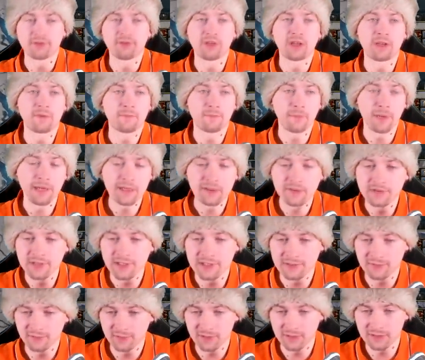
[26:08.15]
so I have
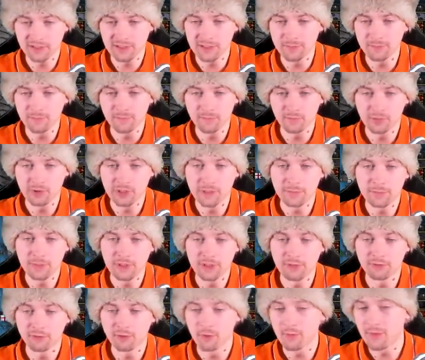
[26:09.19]
minuses to keep for
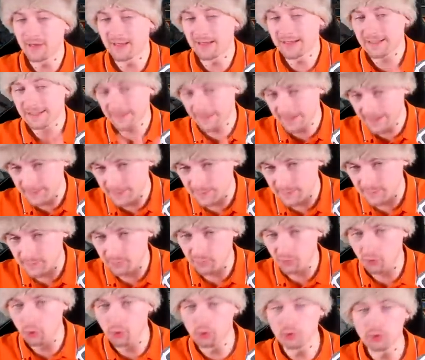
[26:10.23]
keeping Rome and claims
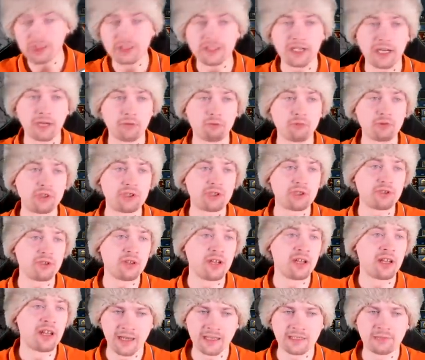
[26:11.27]
for whole Italy
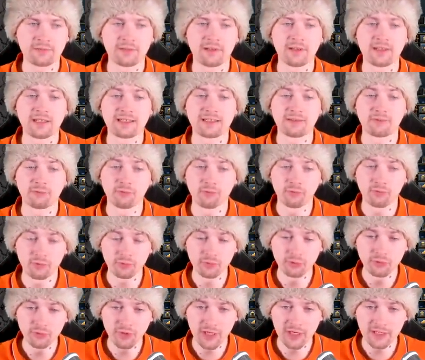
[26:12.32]
region, as well as
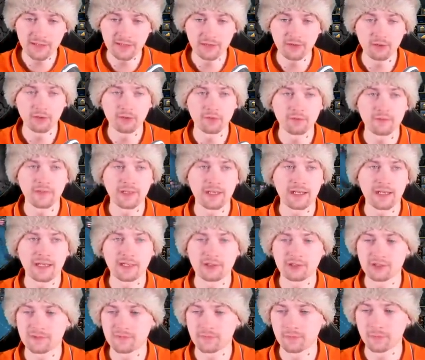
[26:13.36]
uniting all of the
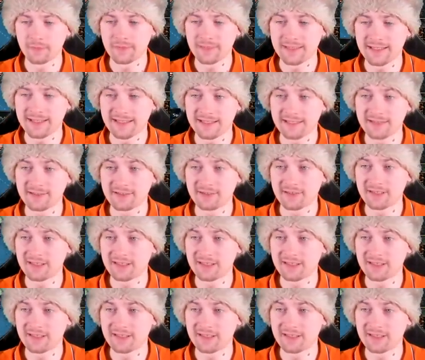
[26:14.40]
catches from Italians.